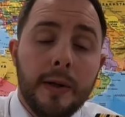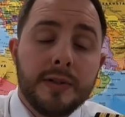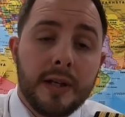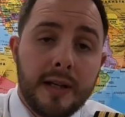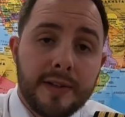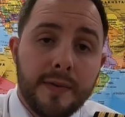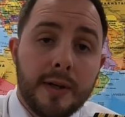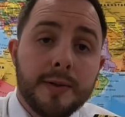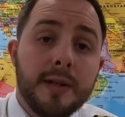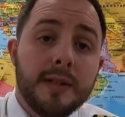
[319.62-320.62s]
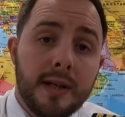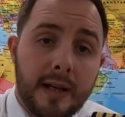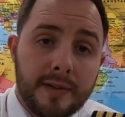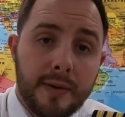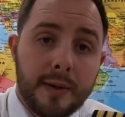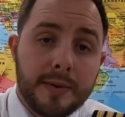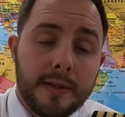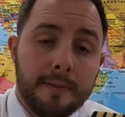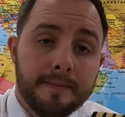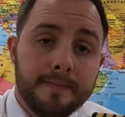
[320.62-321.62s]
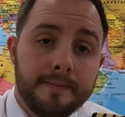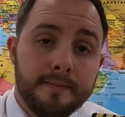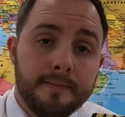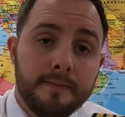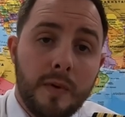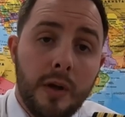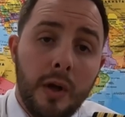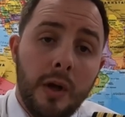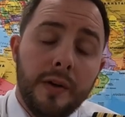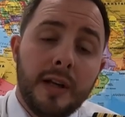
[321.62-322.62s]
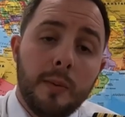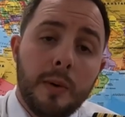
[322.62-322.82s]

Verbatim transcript: to the next frequency, to the next frequency. Now,